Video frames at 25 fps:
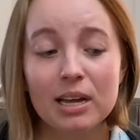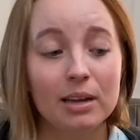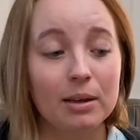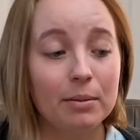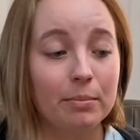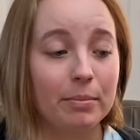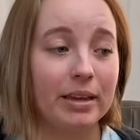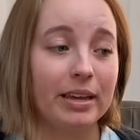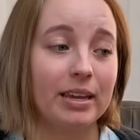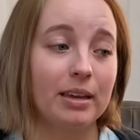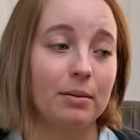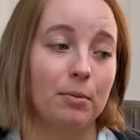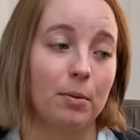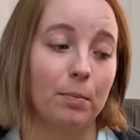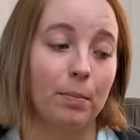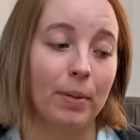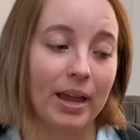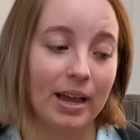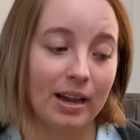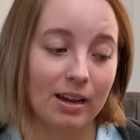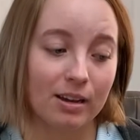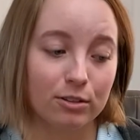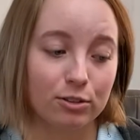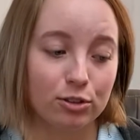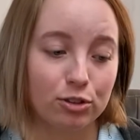make him a
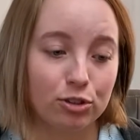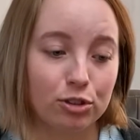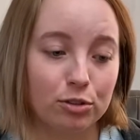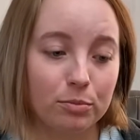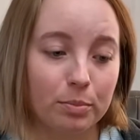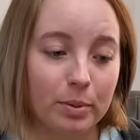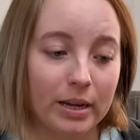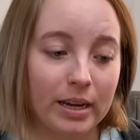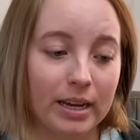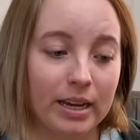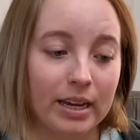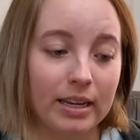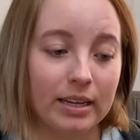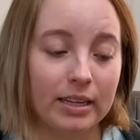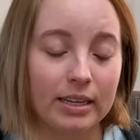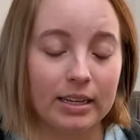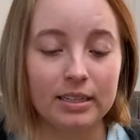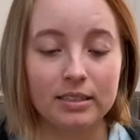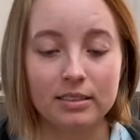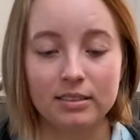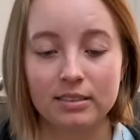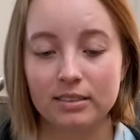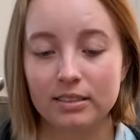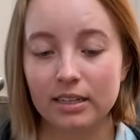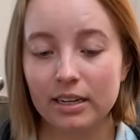pasture pet,
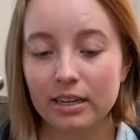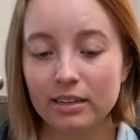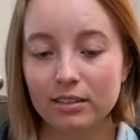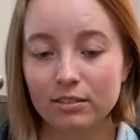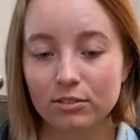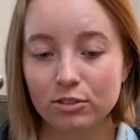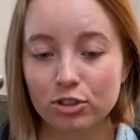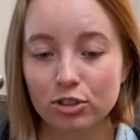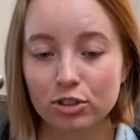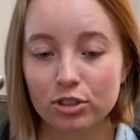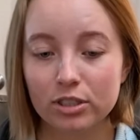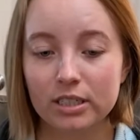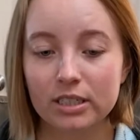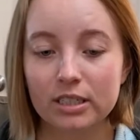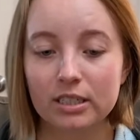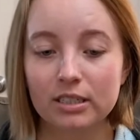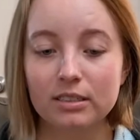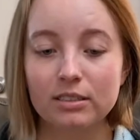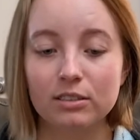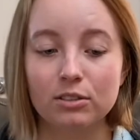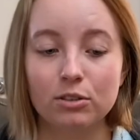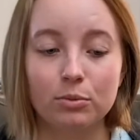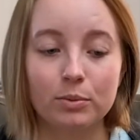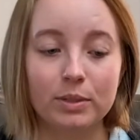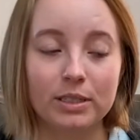he's dangerous,
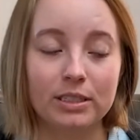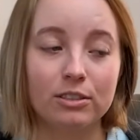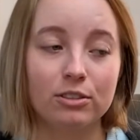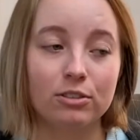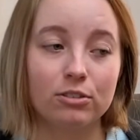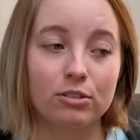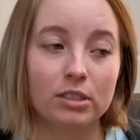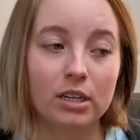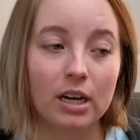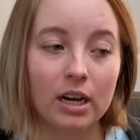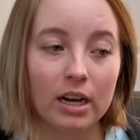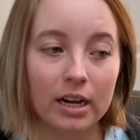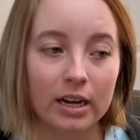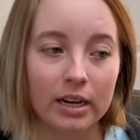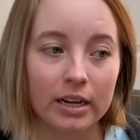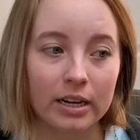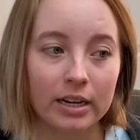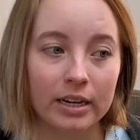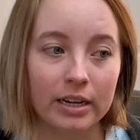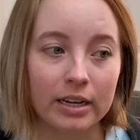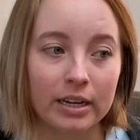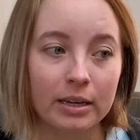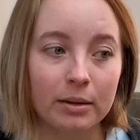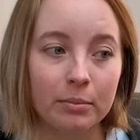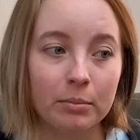don't waste your
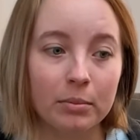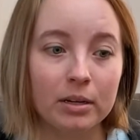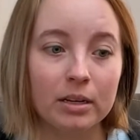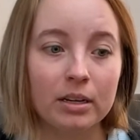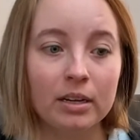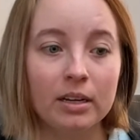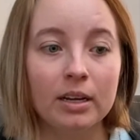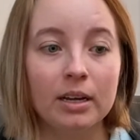time,